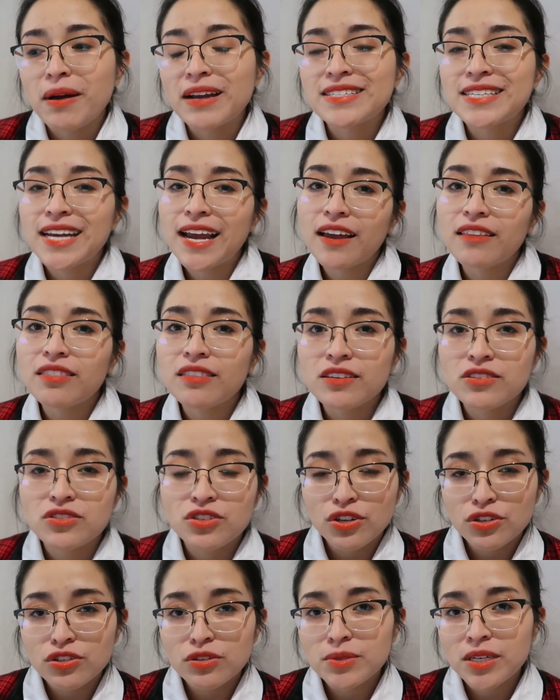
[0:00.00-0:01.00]
maintain this
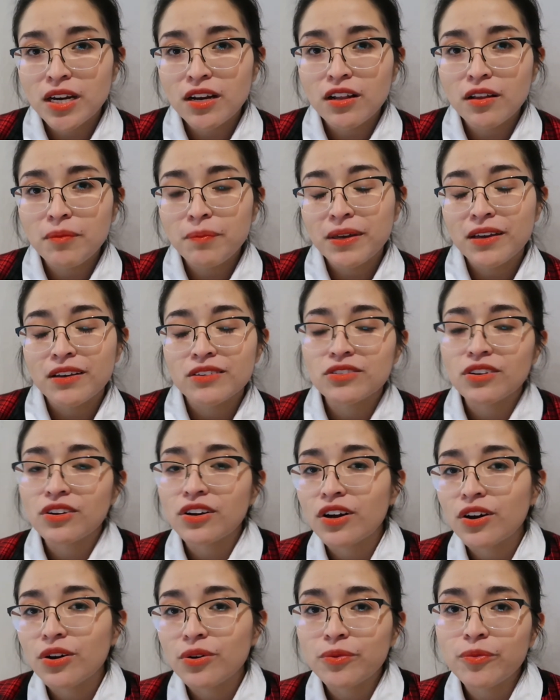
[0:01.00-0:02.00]
YouTube channel because
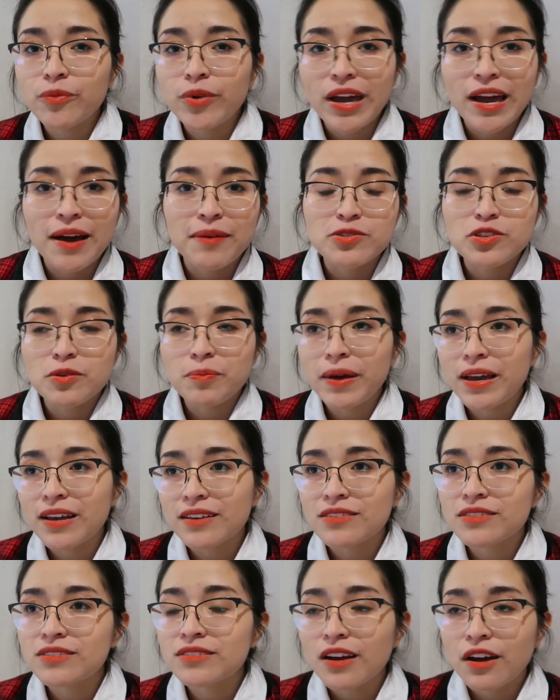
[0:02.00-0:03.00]
we have to pay
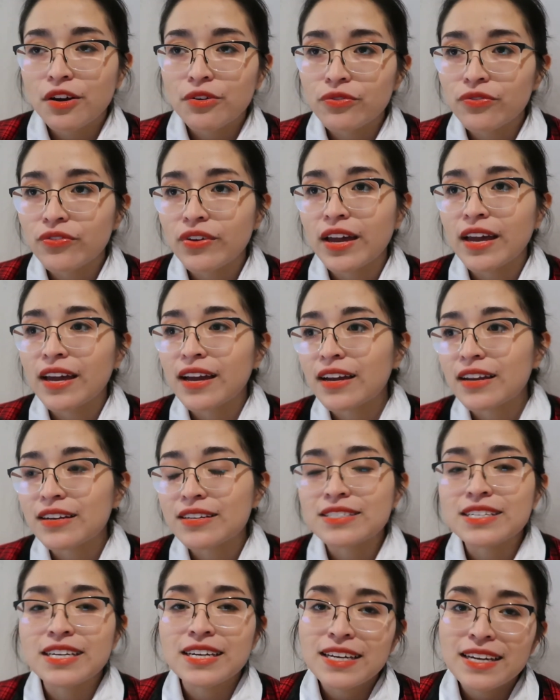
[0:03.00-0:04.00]
stuff
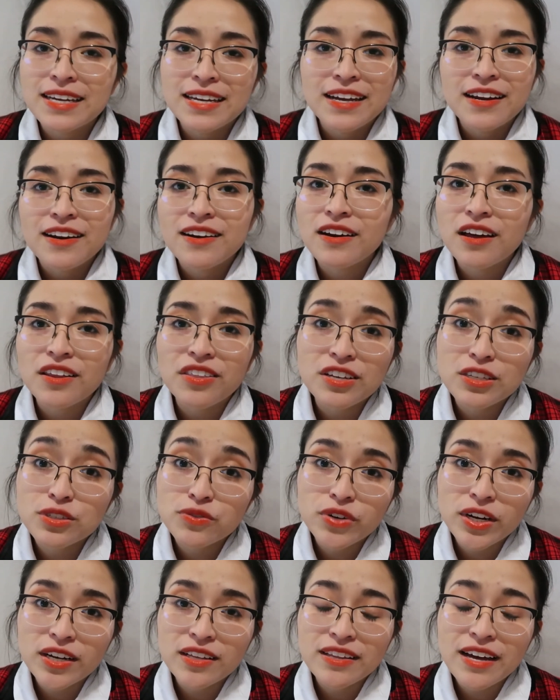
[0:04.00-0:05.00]
and nothing's
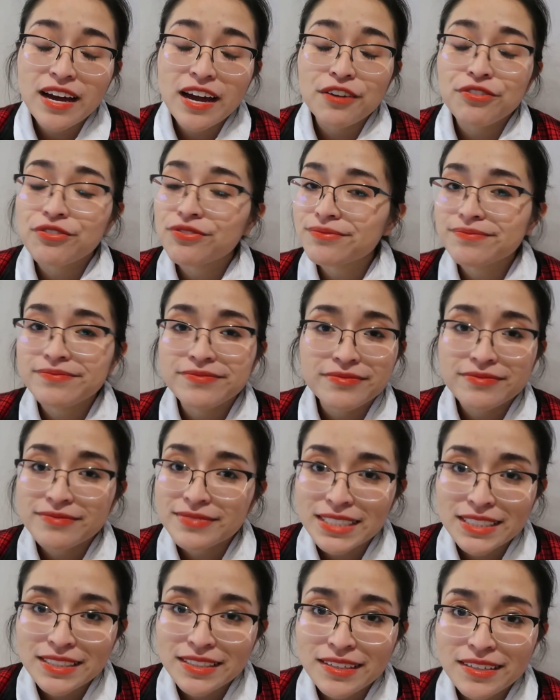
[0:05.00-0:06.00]
free in life.
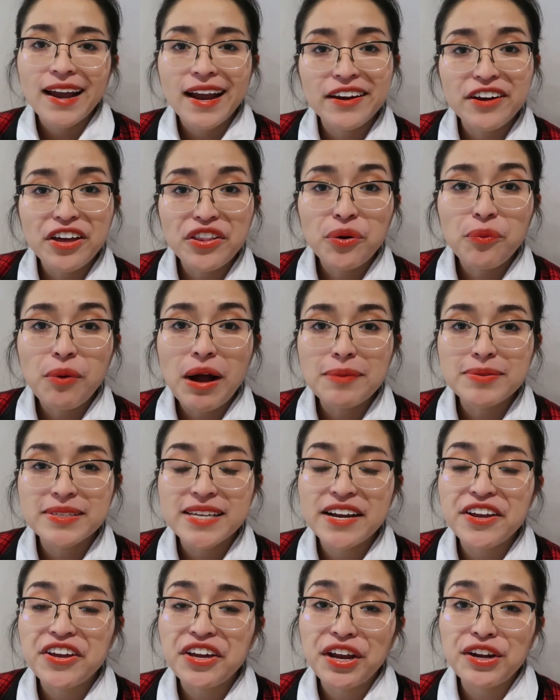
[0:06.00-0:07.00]
Another
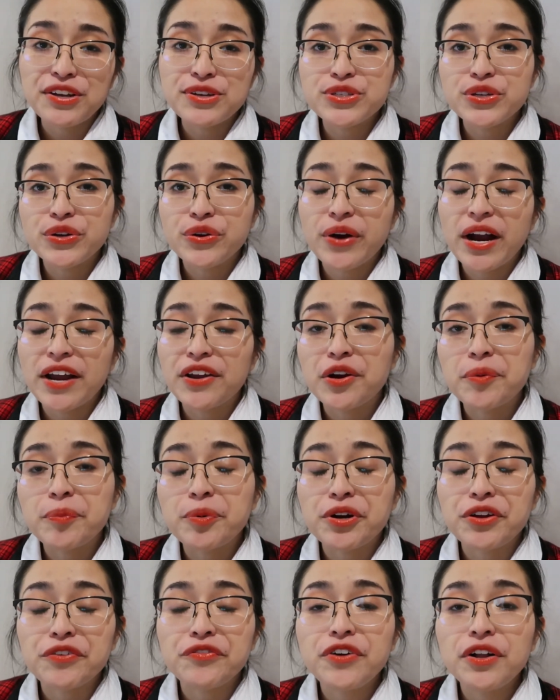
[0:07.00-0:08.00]
website you can use to create your own
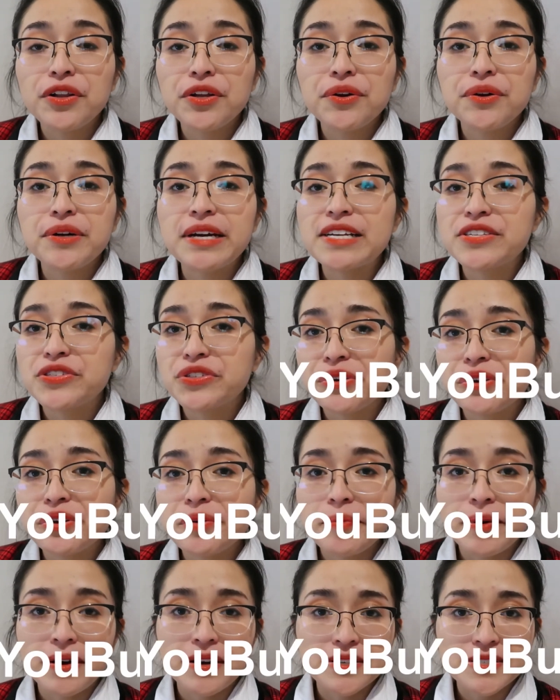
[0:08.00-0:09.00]
portfolio is
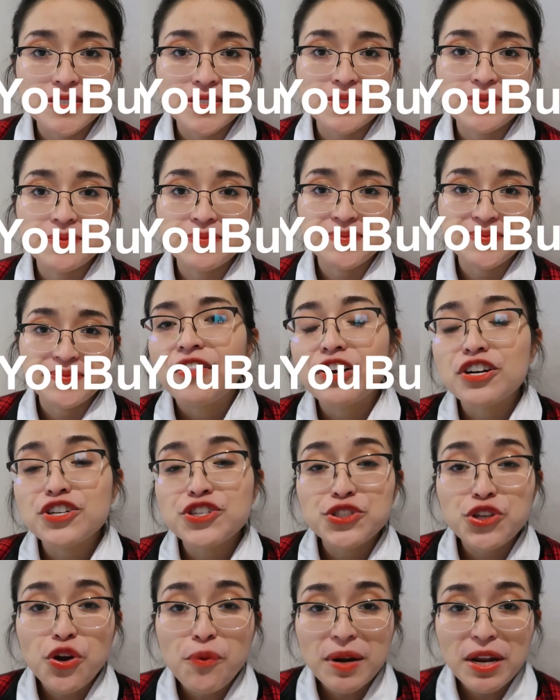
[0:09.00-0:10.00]
DuBoss. There's
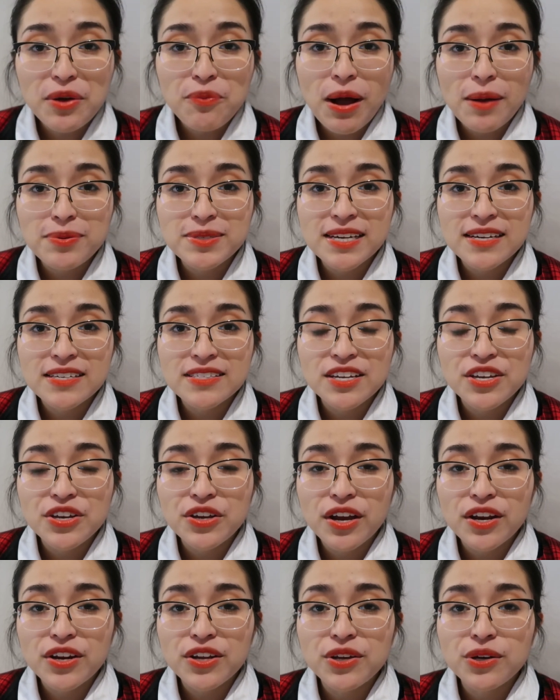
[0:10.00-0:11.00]
so many websites that you
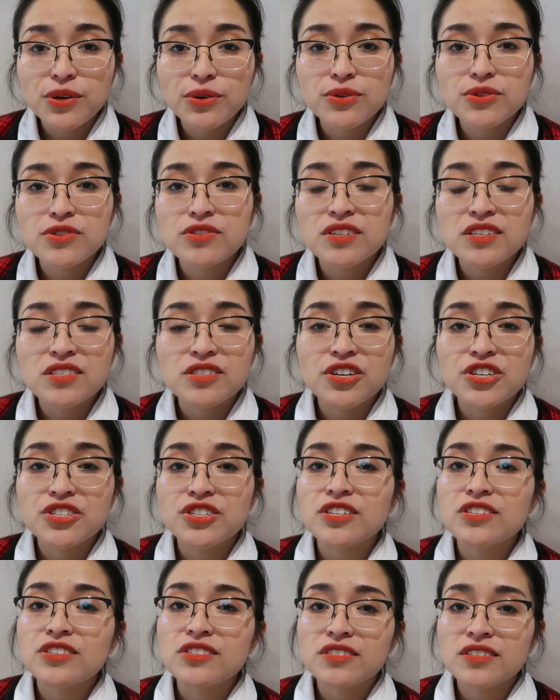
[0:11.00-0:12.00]
can use. These are
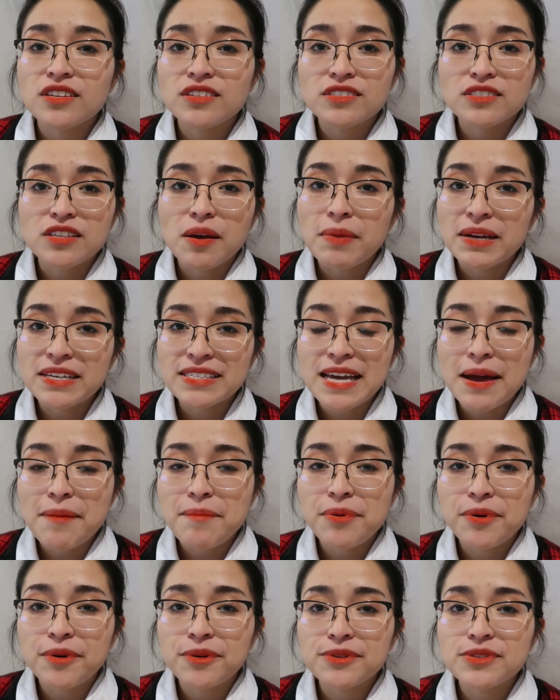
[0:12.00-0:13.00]
just some
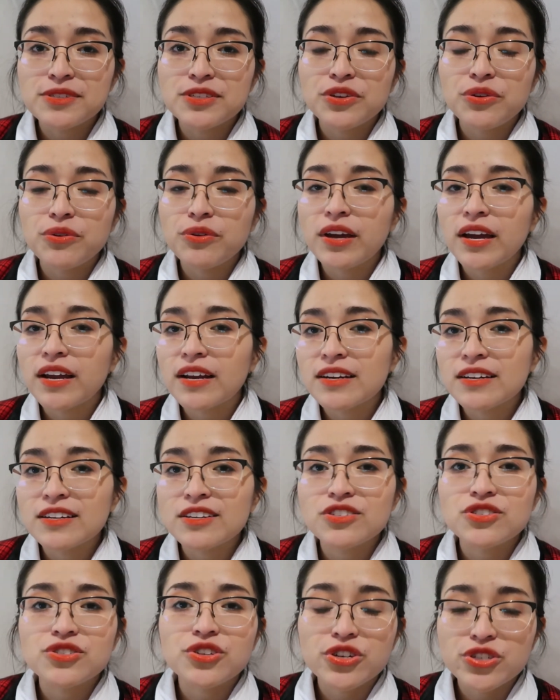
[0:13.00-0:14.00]
examples. You
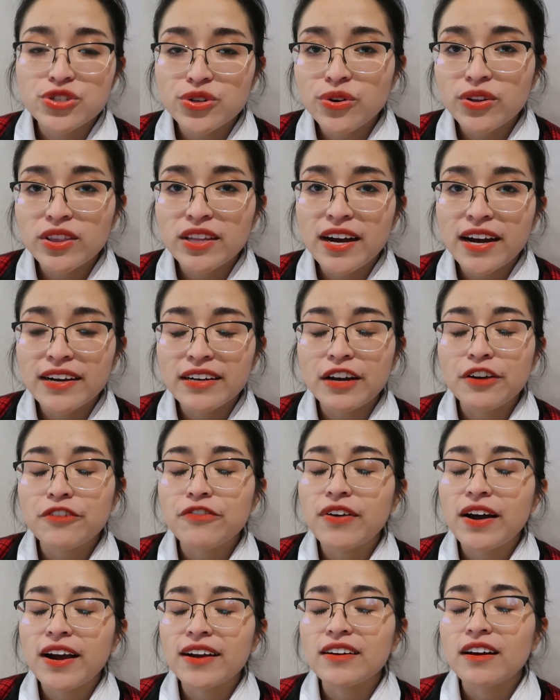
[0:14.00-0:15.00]
can search online and
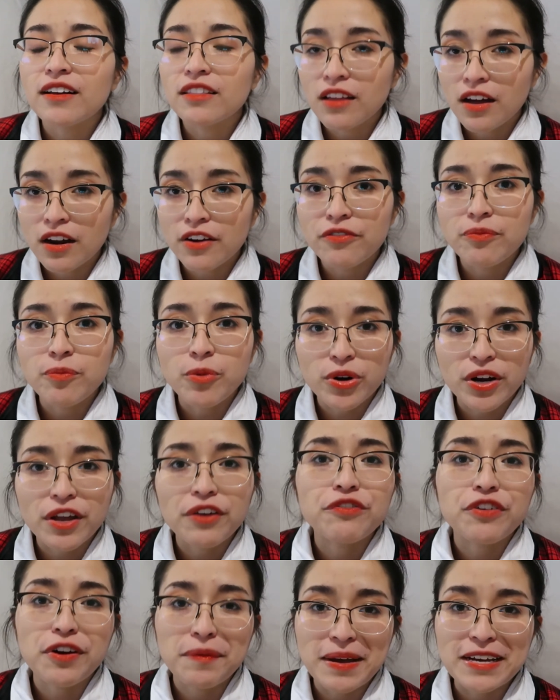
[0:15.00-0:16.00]
find a lot of more
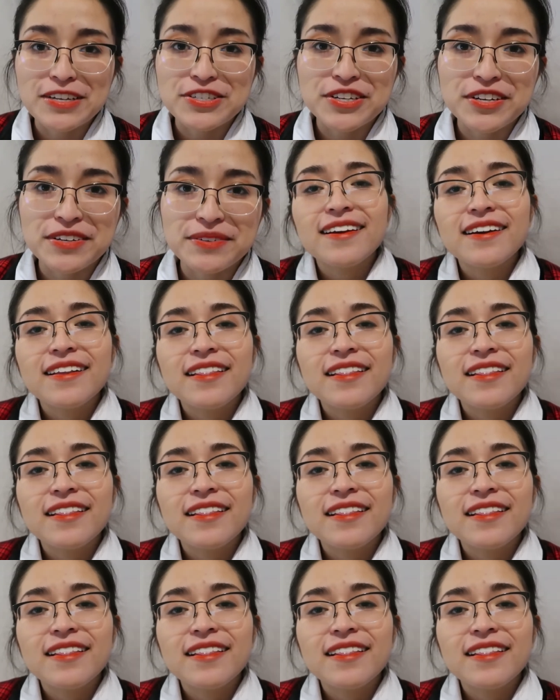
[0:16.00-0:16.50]
information.